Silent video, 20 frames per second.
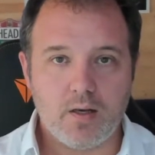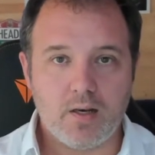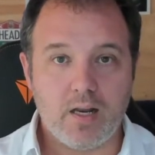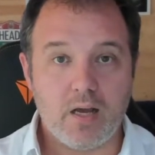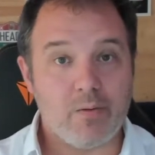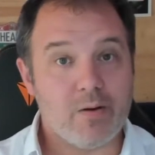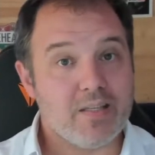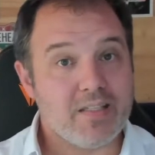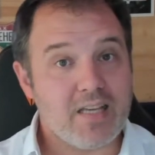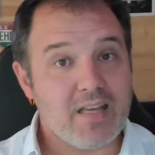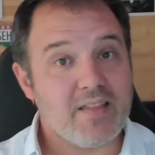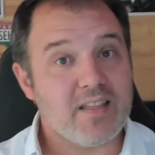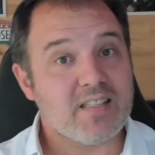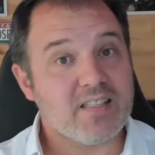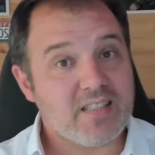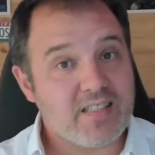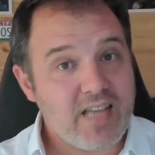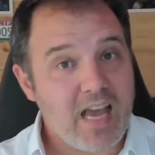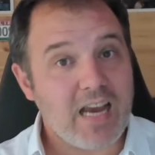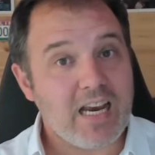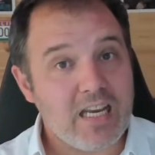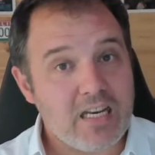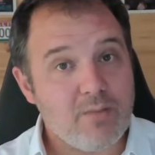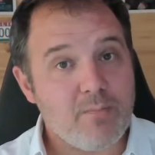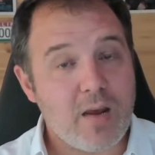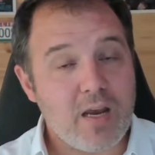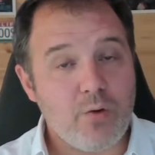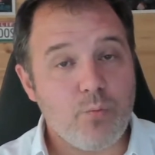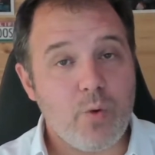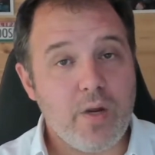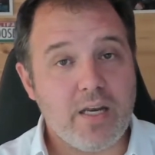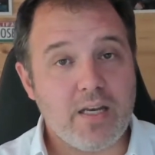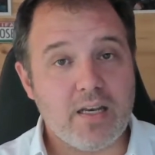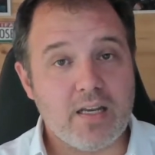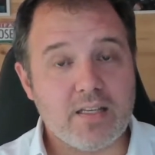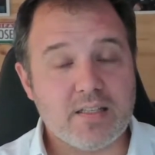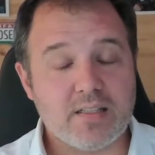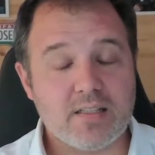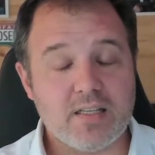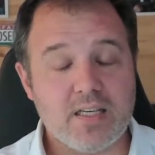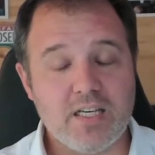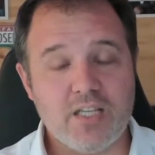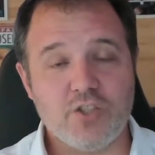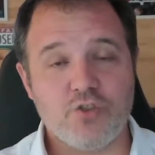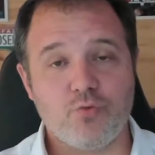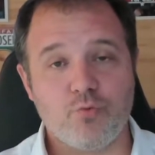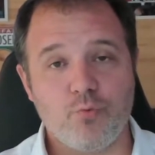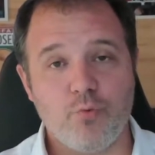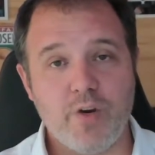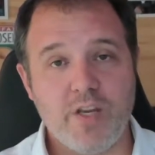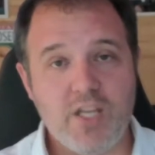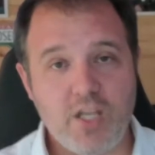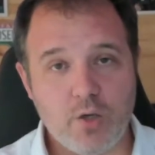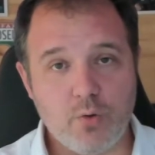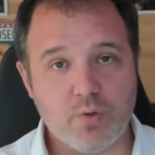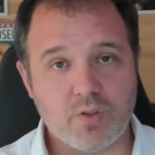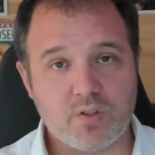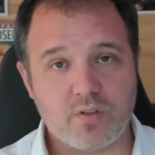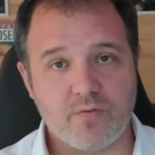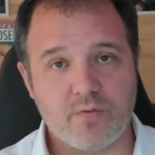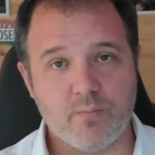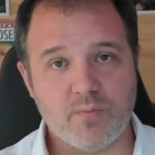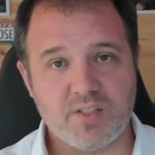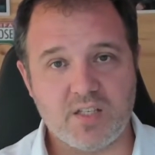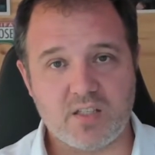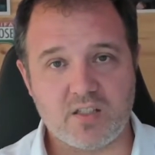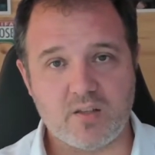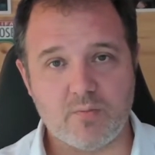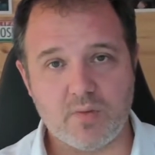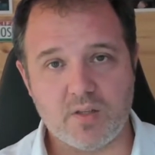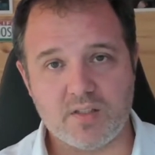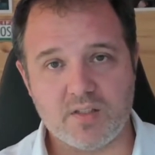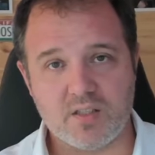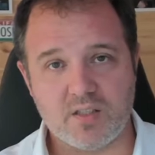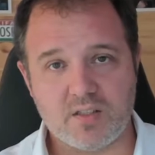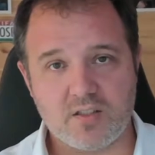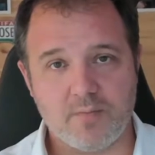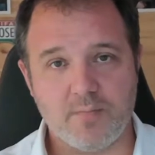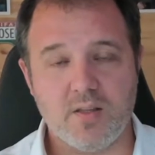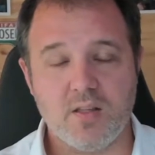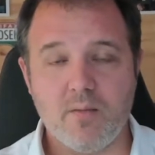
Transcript: Now, we said the second main weakness is reuse from system to system.